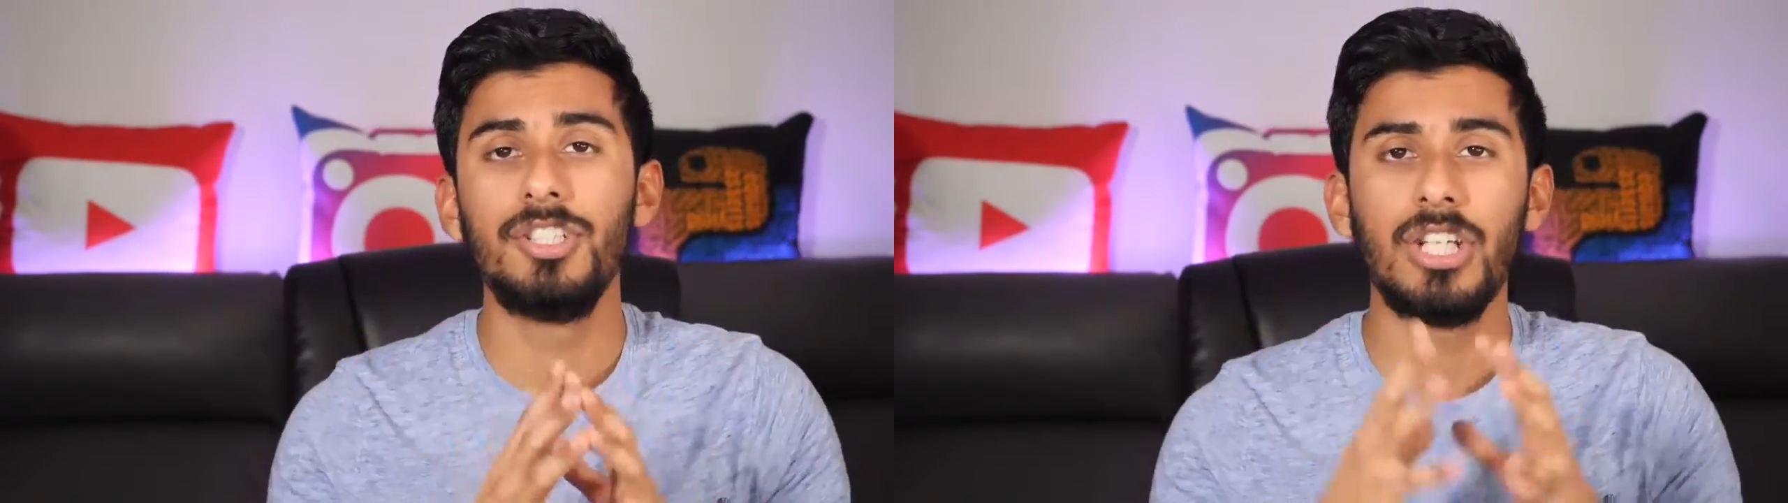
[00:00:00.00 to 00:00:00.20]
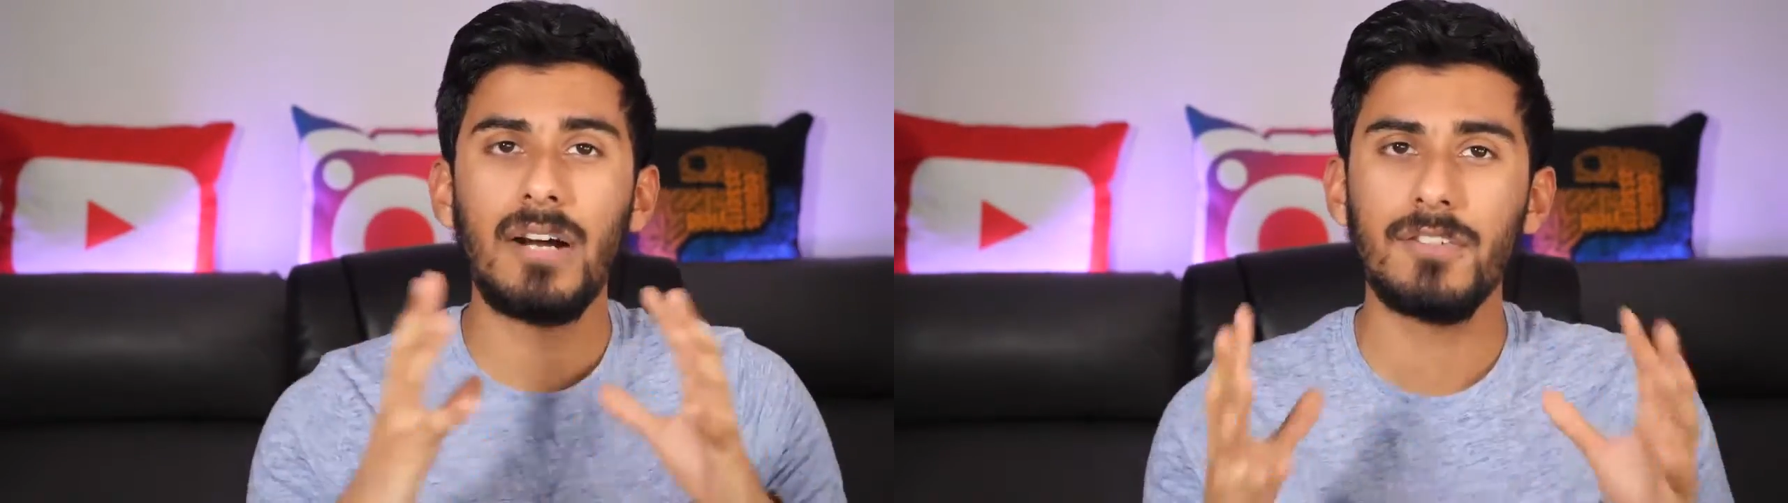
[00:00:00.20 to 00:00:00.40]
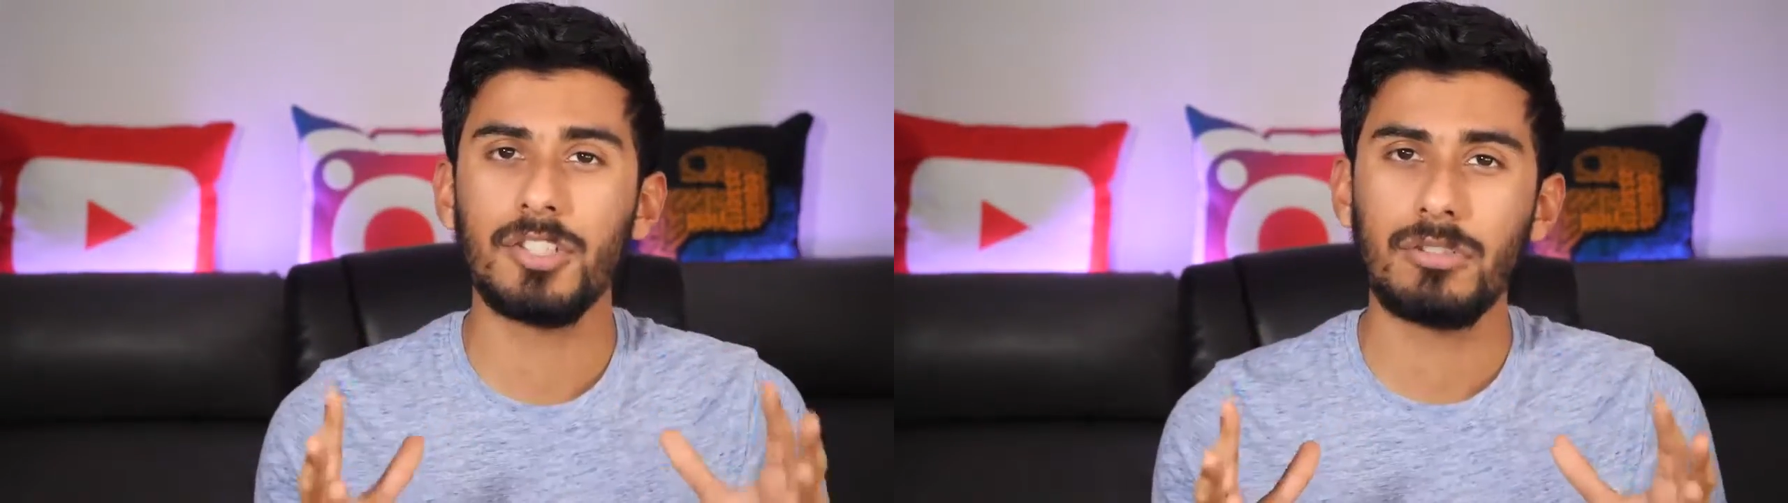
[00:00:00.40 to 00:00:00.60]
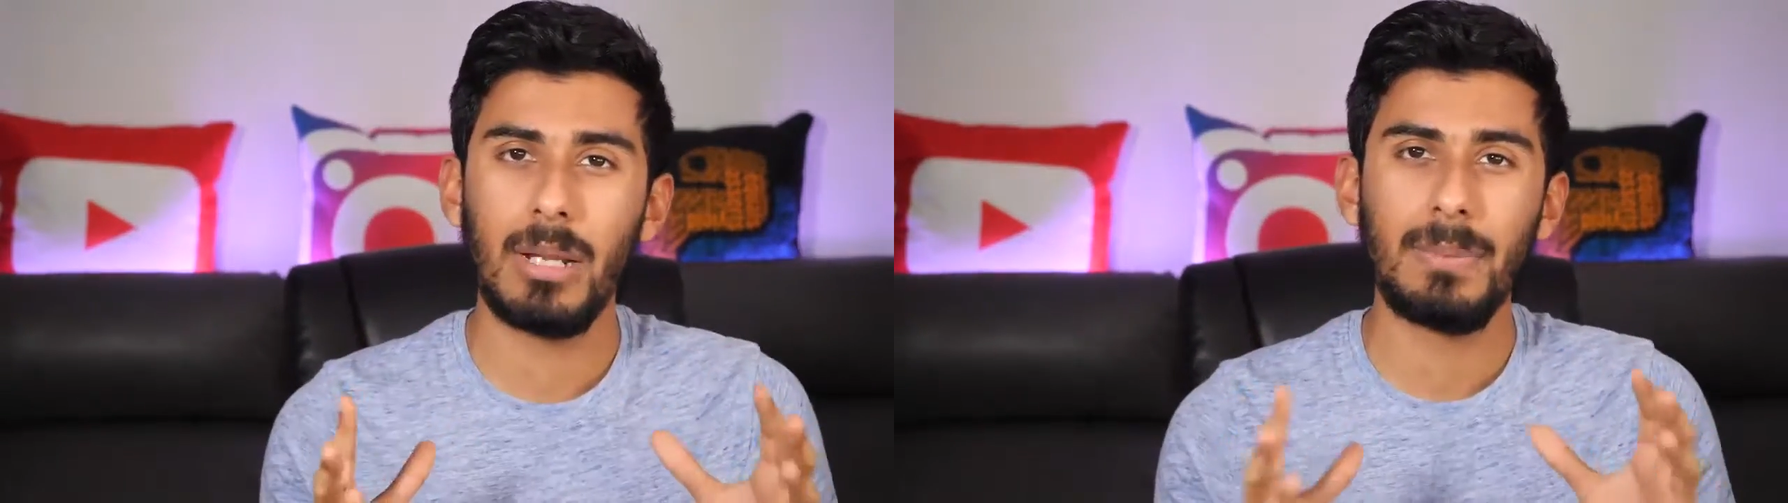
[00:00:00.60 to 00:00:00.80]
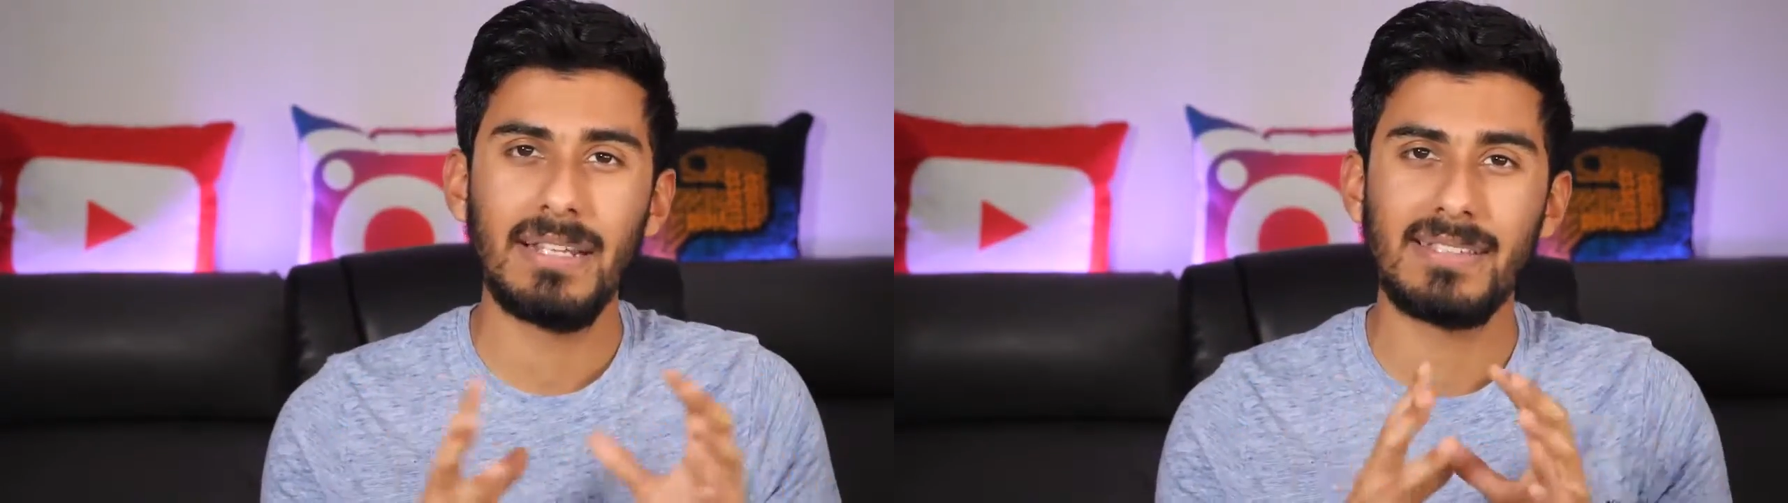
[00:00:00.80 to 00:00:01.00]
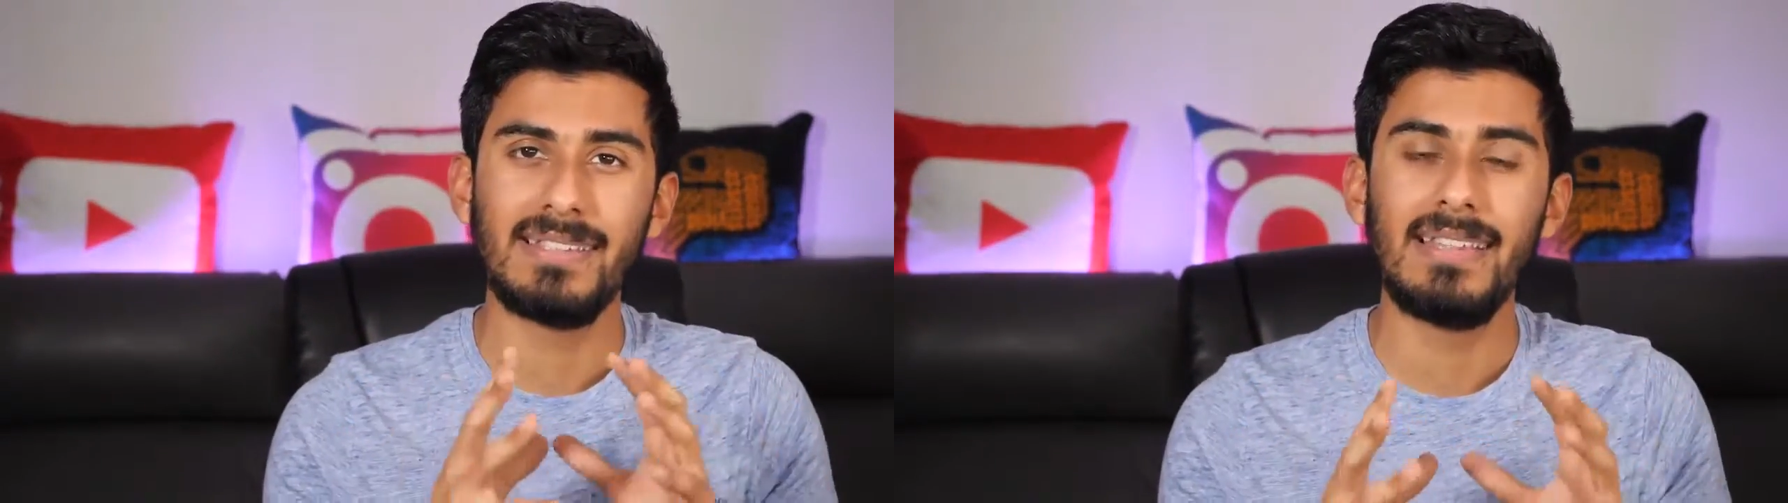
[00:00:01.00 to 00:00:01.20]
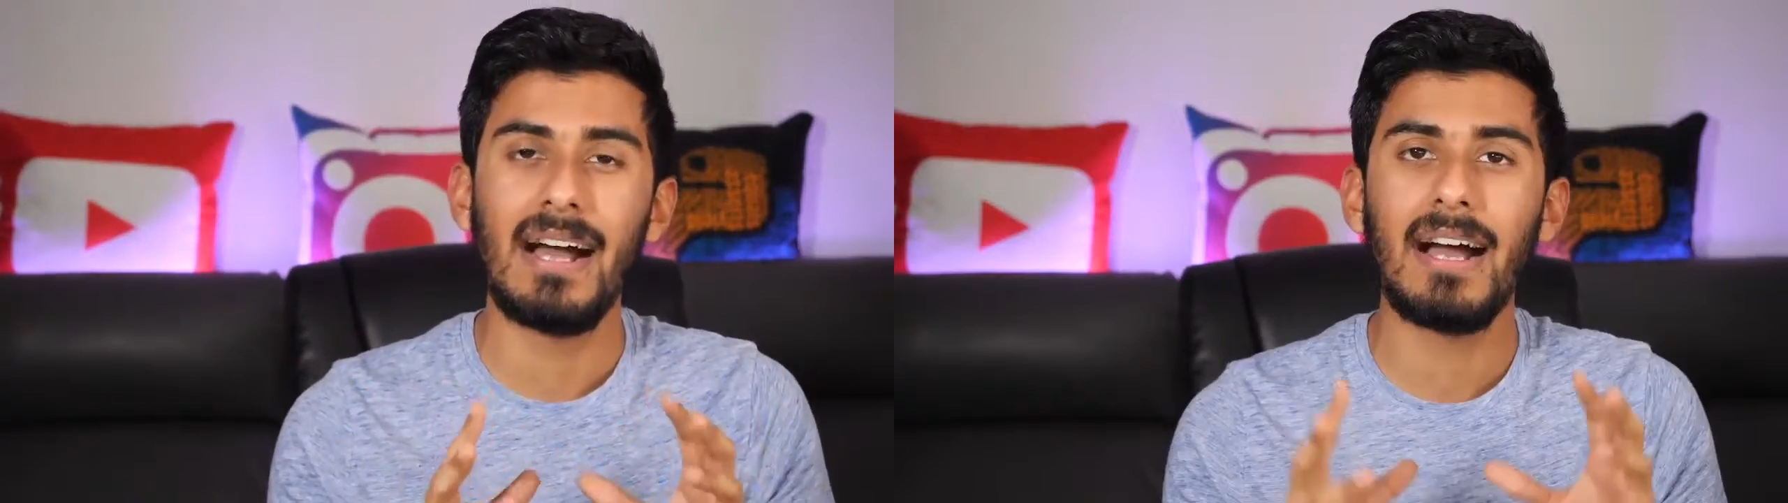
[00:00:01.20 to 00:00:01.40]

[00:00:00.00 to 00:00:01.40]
JavaScript, it's